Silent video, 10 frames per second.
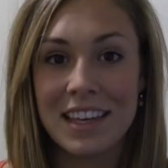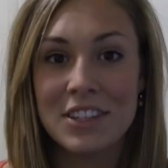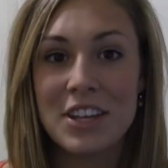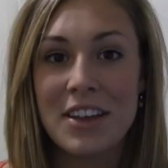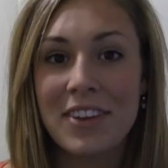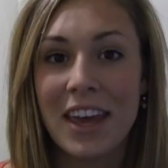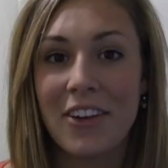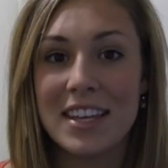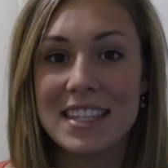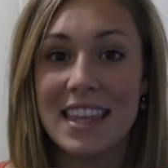Chef
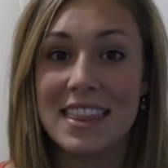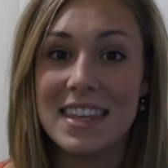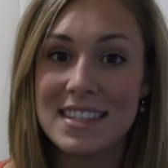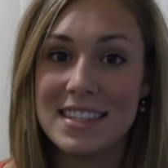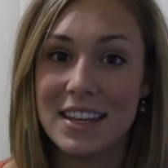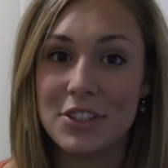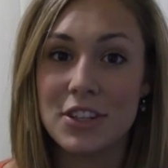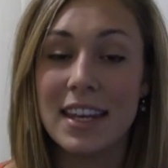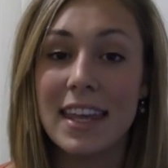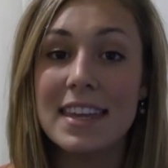Gary said this dish
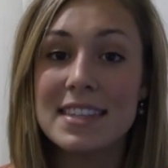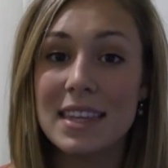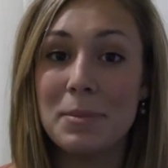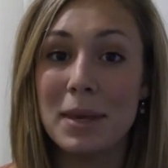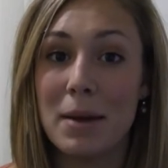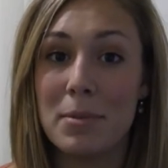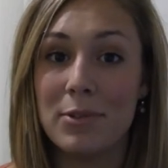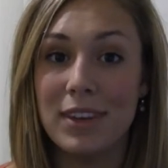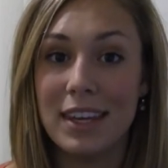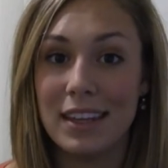can easily become a
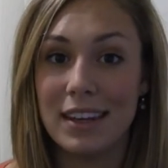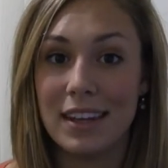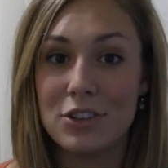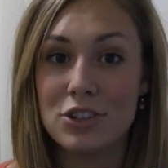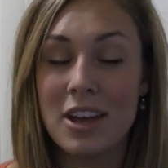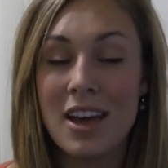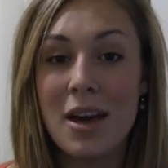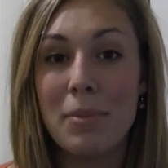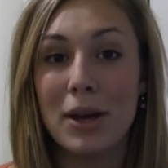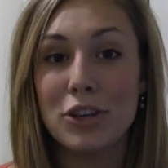vegan dish
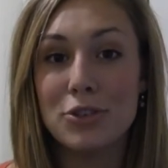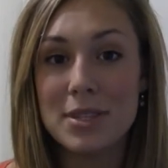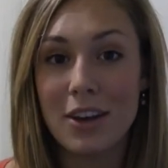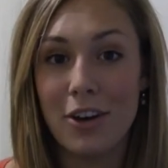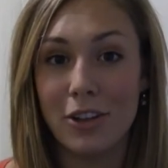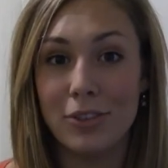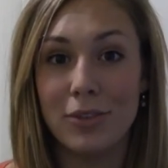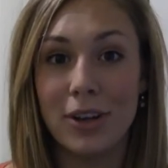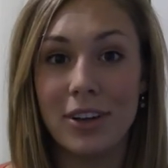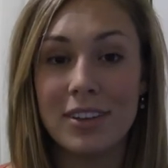by using olive
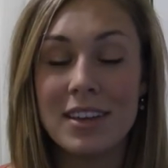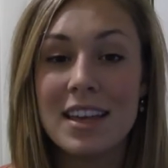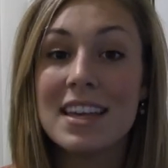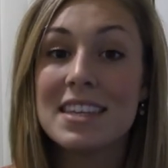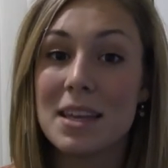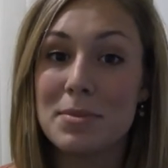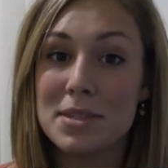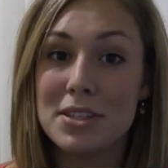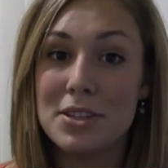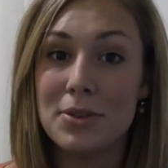oil,
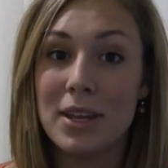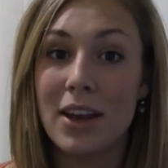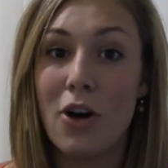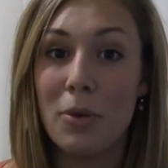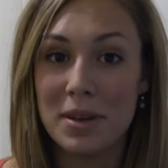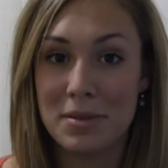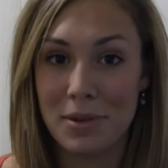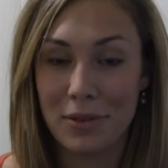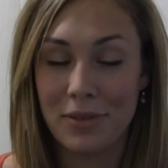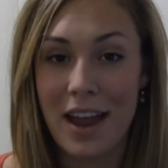substituting almond
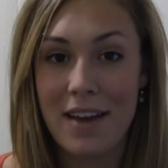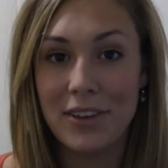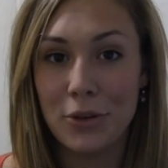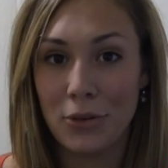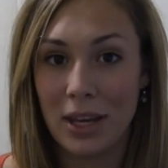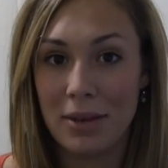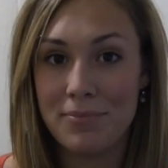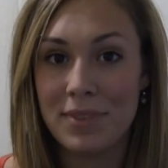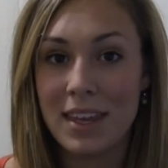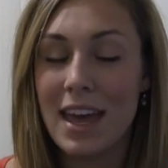milk for heavy
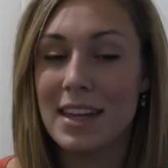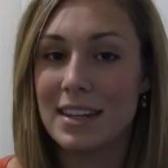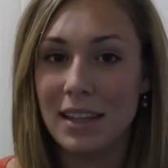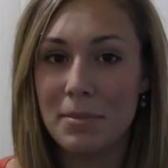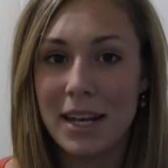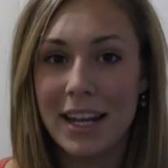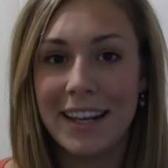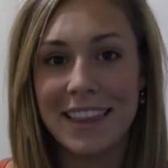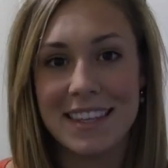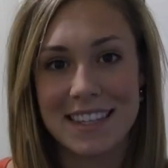cream, and
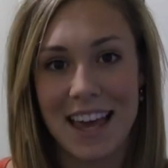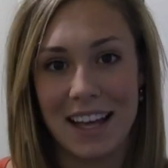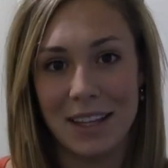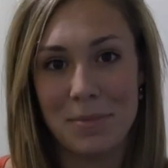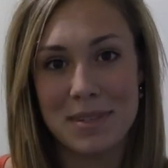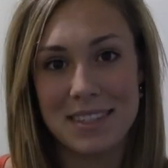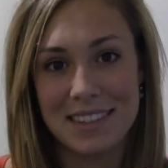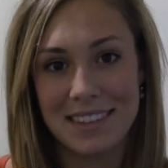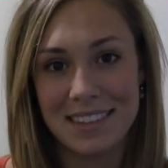eliminating the scallops.